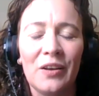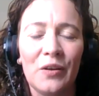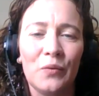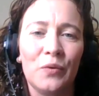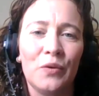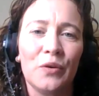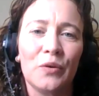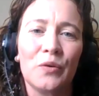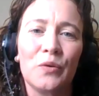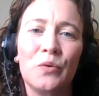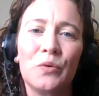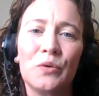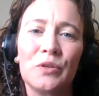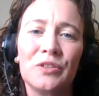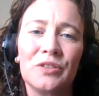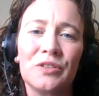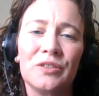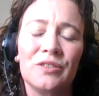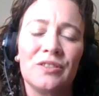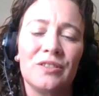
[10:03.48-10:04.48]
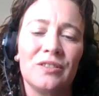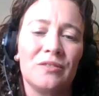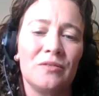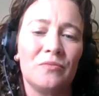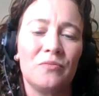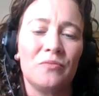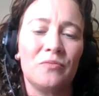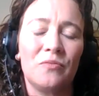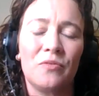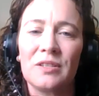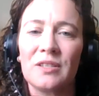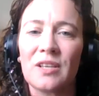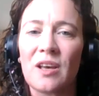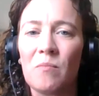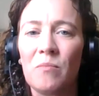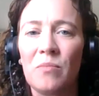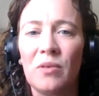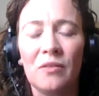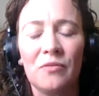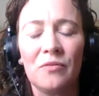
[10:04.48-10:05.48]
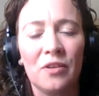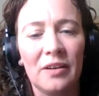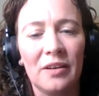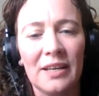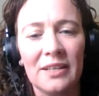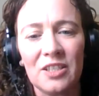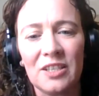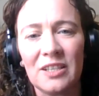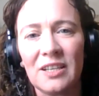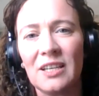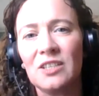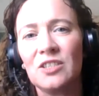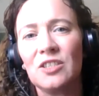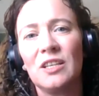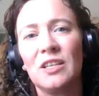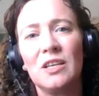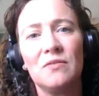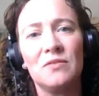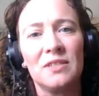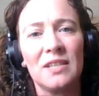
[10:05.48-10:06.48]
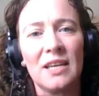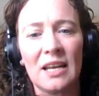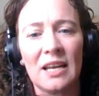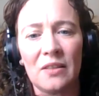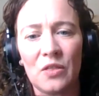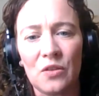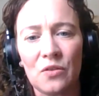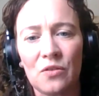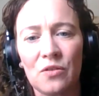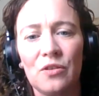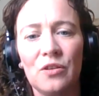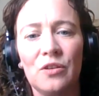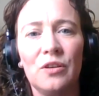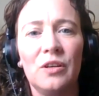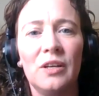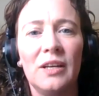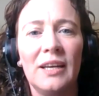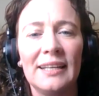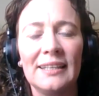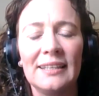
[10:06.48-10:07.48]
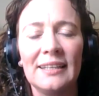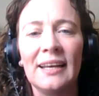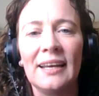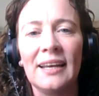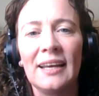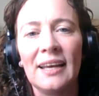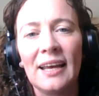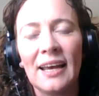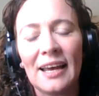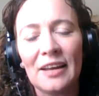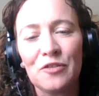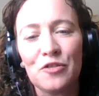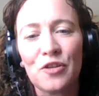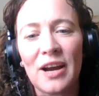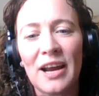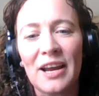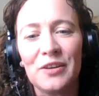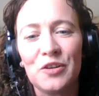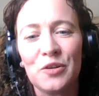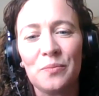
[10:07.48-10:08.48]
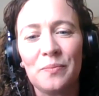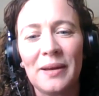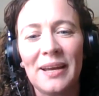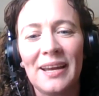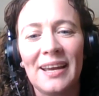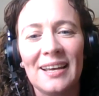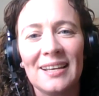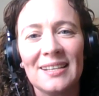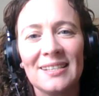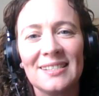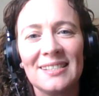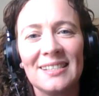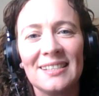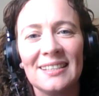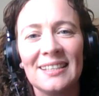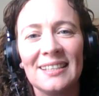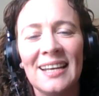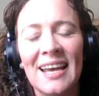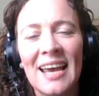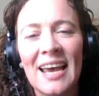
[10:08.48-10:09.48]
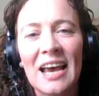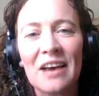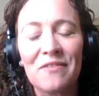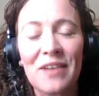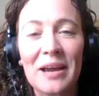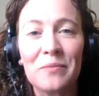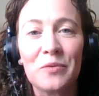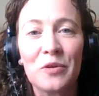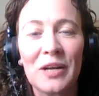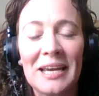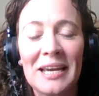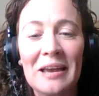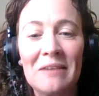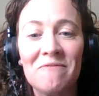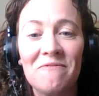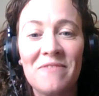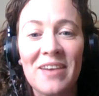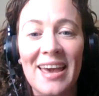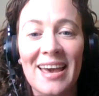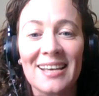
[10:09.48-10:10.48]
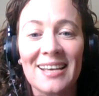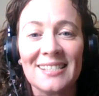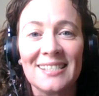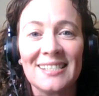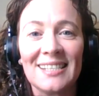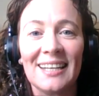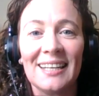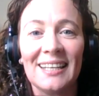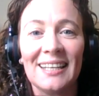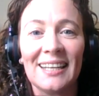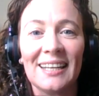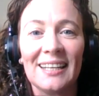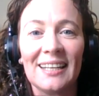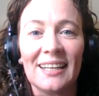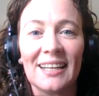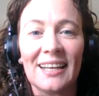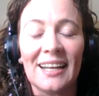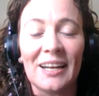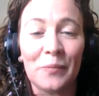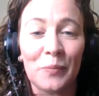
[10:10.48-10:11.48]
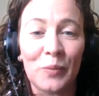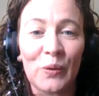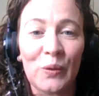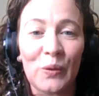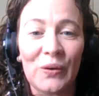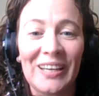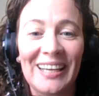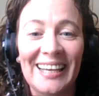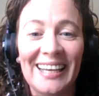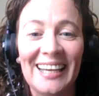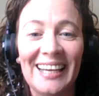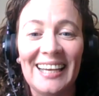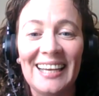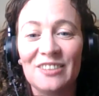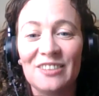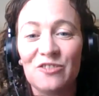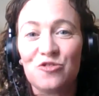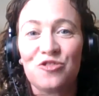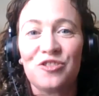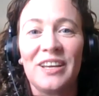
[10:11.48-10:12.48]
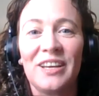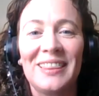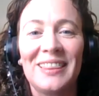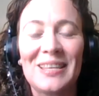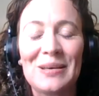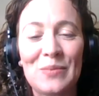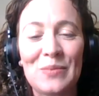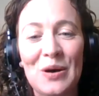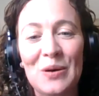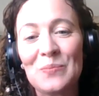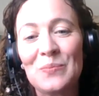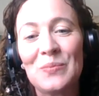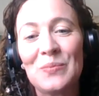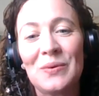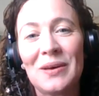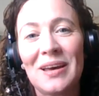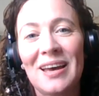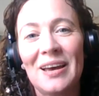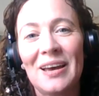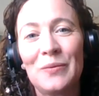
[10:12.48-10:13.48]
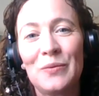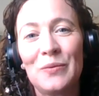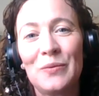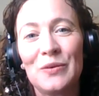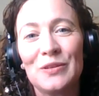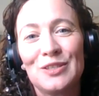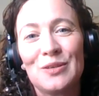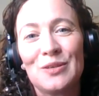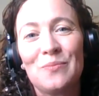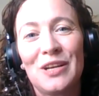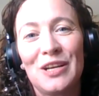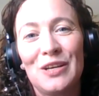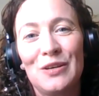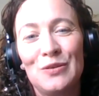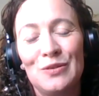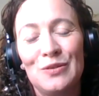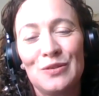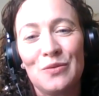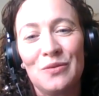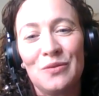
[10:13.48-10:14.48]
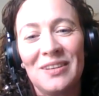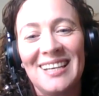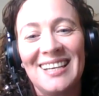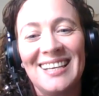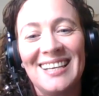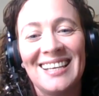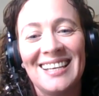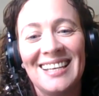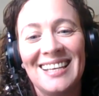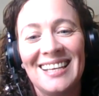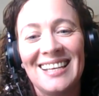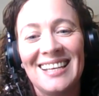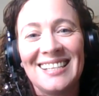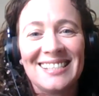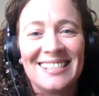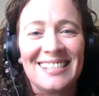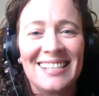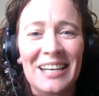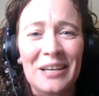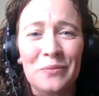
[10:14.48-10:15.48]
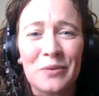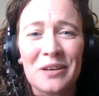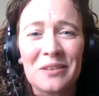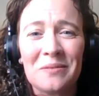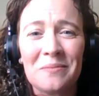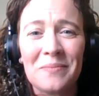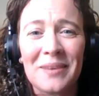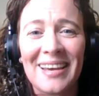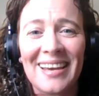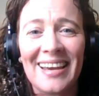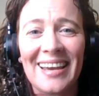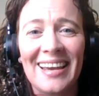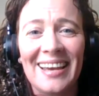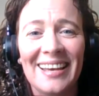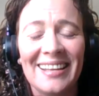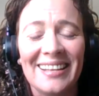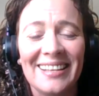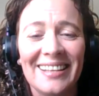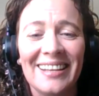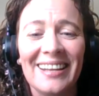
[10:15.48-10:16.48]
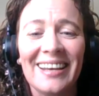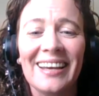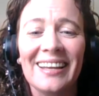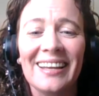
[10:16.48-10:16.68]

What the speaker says: your course, for example, if you're in education, that you've seen it through and tried your best. And if I'm going to invest in an employee and train them up, I want somebody who's going to stay with me and